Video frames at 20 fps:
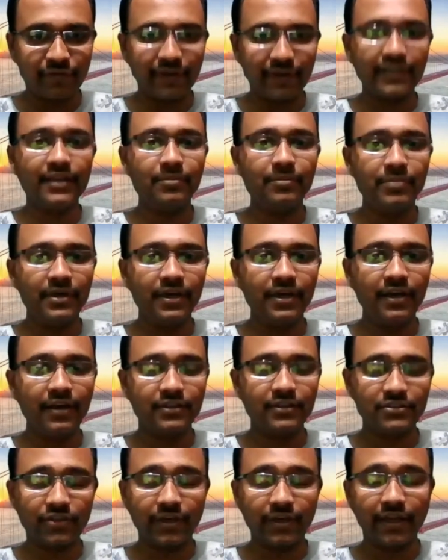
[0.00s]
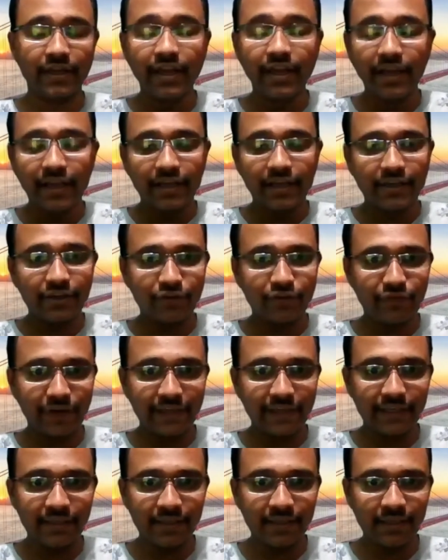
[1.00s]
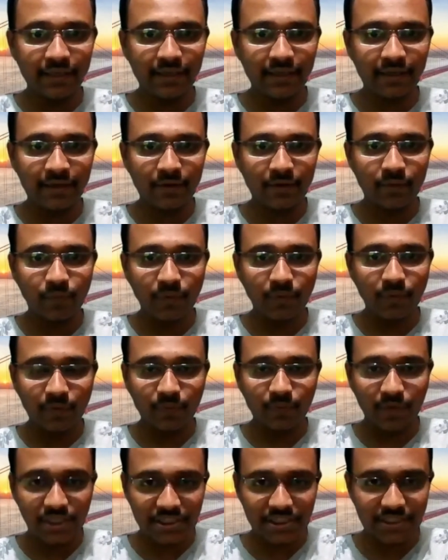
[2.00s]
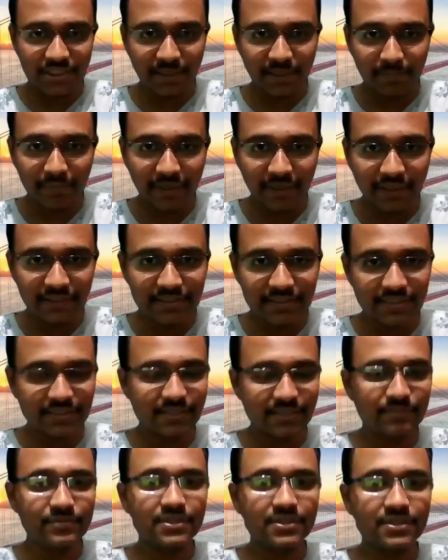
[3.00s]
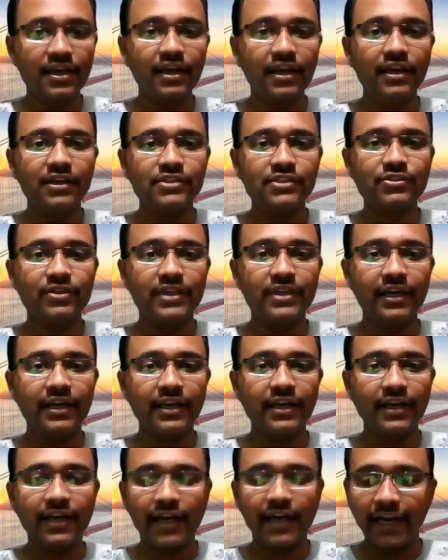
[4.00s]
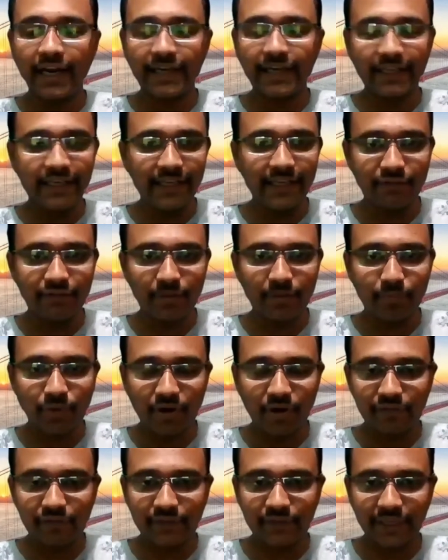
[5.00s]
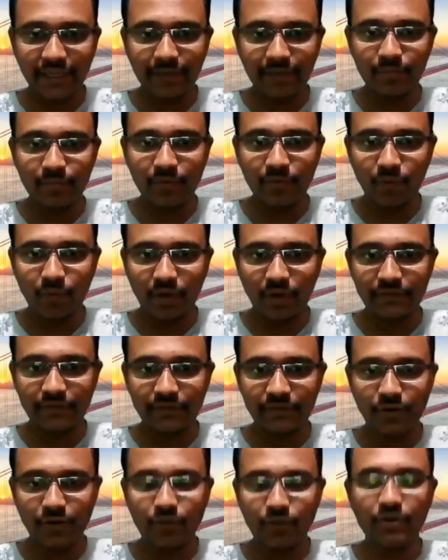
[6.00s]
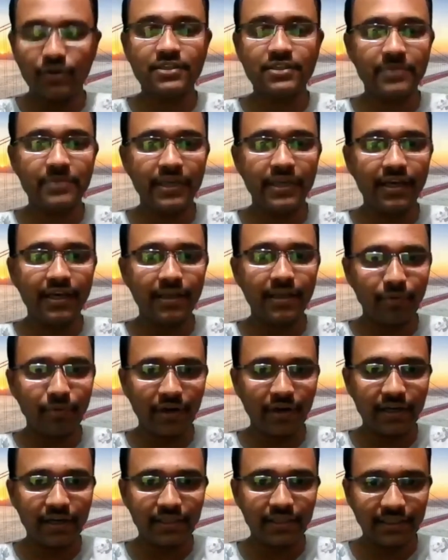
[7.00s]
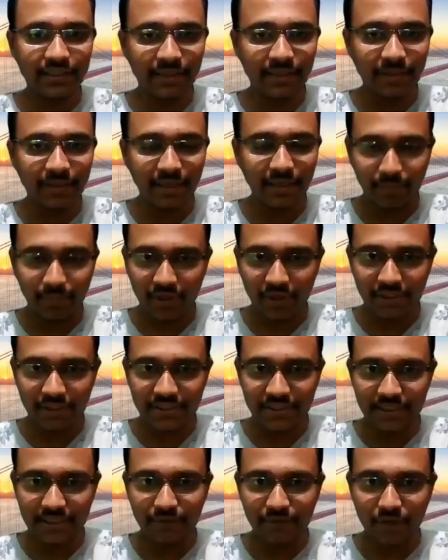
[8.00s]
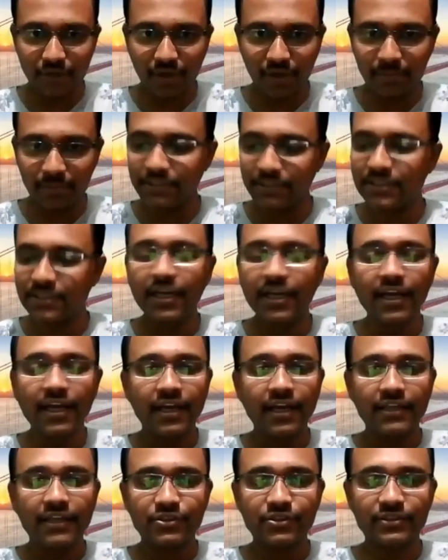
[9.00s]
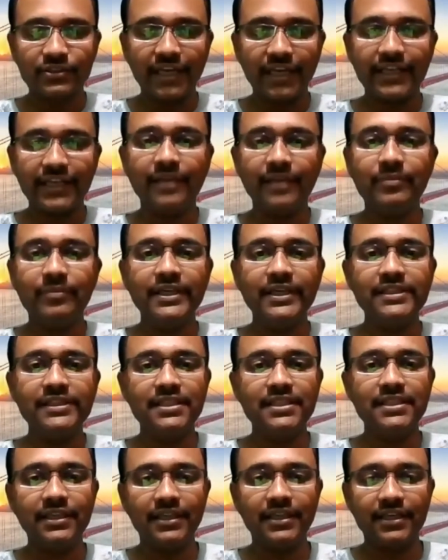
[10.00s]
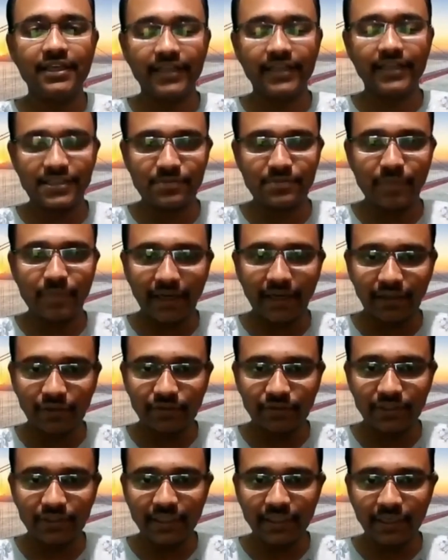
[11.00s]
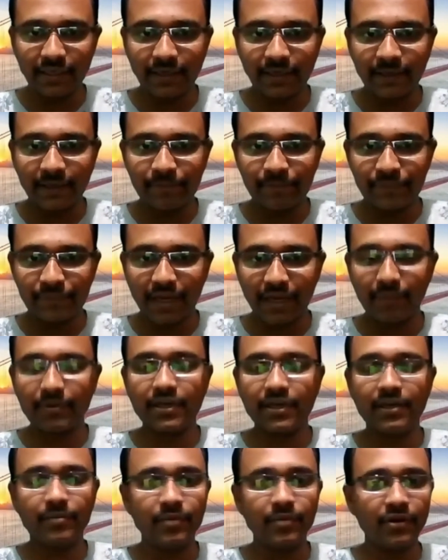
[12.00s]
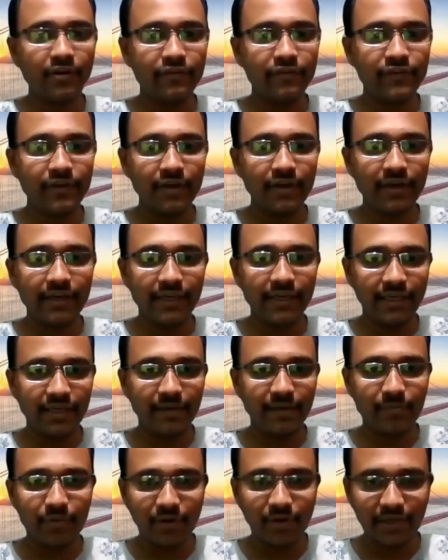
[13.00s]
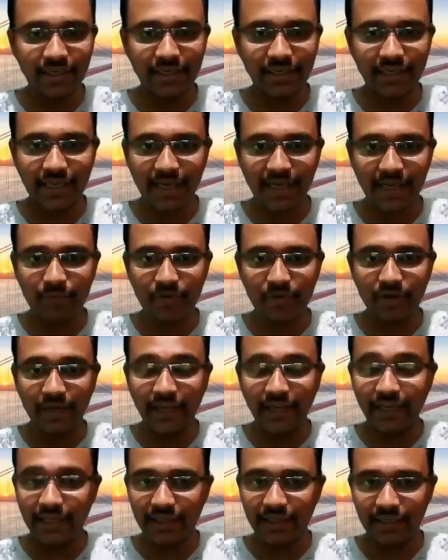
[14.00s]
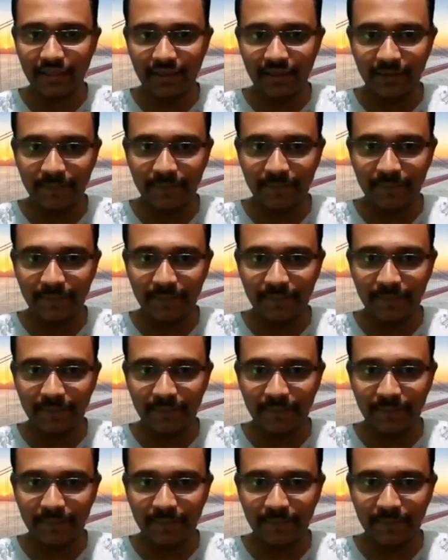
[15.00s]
final build, sorry, your final version numbering systems, so that at any given point of time, whatever code is being deployed in the production environment, so that can be easily traced back to the commit number of your GitHub or GitLab or any